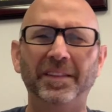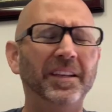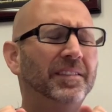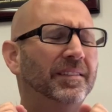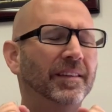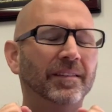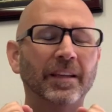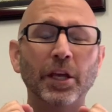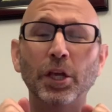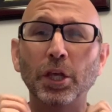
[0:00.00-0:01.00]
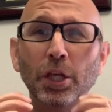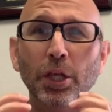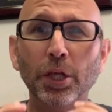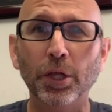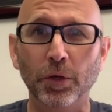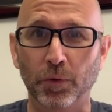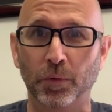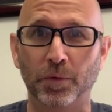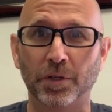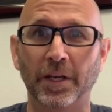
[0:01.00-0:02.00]
This is
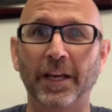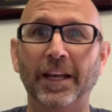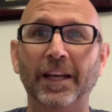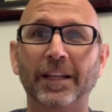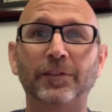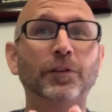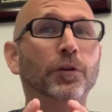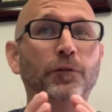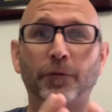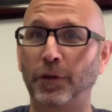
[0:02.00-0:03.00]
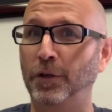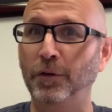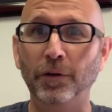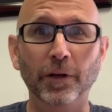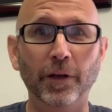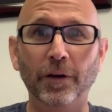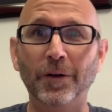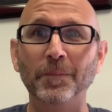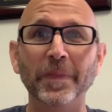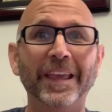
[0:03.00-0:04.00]
huge. It's huge for you to
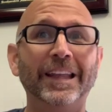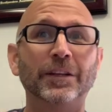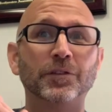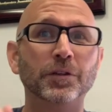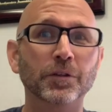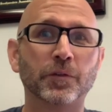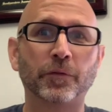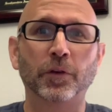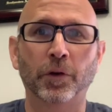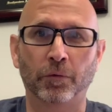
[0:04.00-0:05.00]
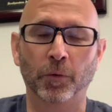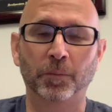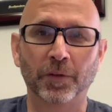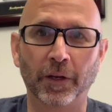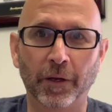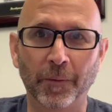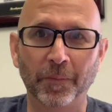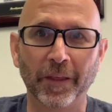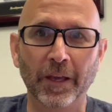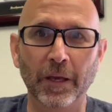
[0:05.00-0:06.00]
know, and it's huge for your group to know.
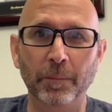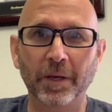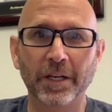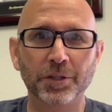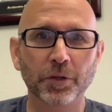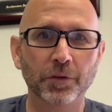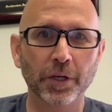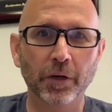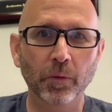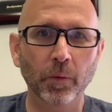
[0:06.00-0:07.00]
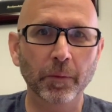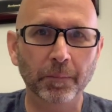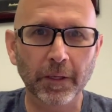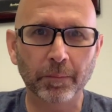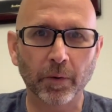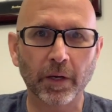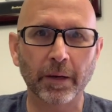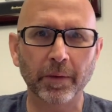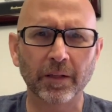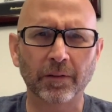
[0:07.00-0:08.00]
Because you don't want people
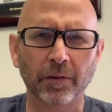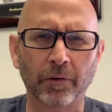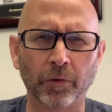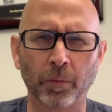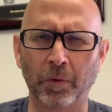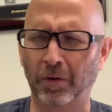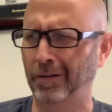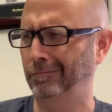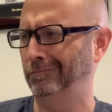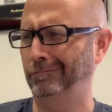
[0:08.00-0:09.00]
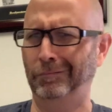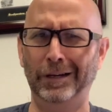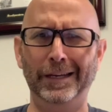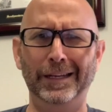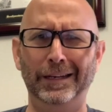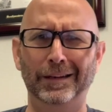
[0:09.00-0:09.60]
coming into a group going, what?